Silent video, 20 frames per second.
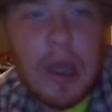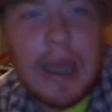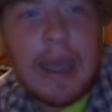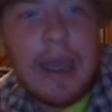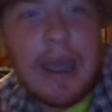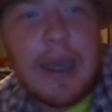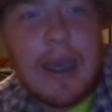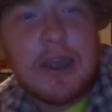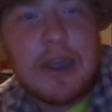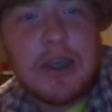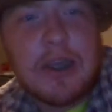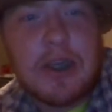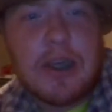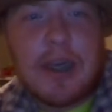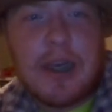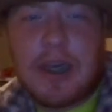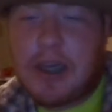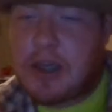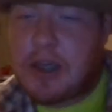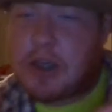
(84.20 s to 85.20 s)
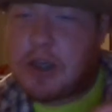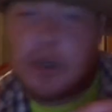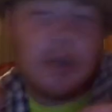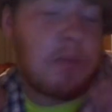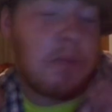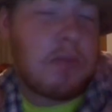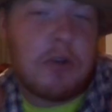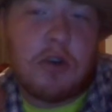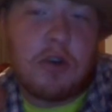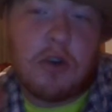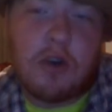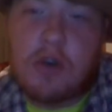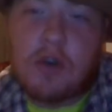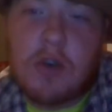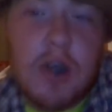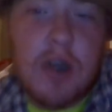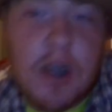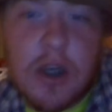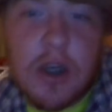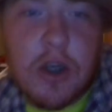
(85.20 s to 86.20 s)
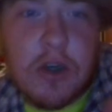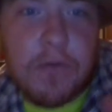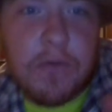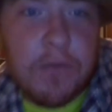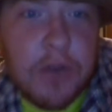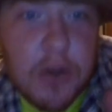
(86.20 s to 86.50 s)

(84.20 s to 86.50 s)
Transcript: I saw something strange a